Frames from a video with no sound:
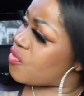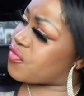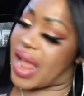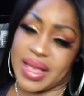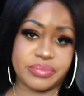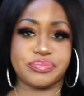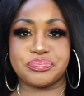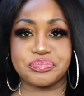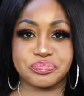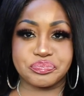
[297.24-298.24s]
Right.
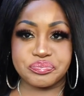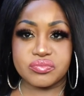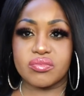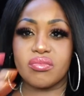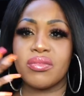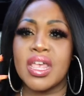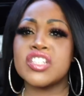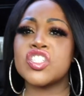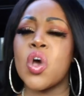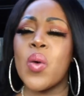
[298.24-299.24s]

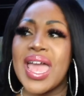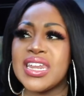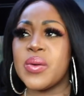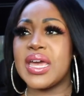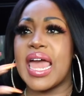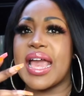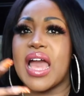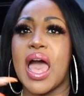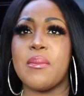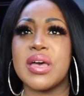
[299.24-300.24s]
So anyway,
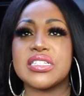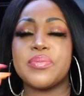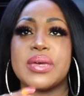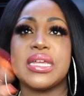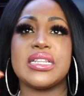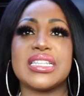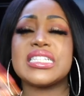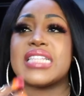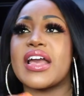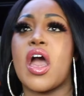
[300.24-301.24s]
like I must have been,
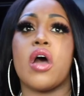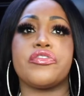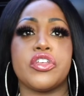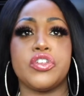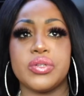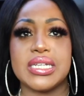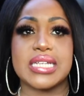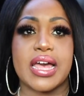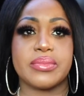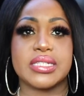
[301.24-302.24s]
this is like after uni
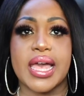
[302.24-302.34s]
times,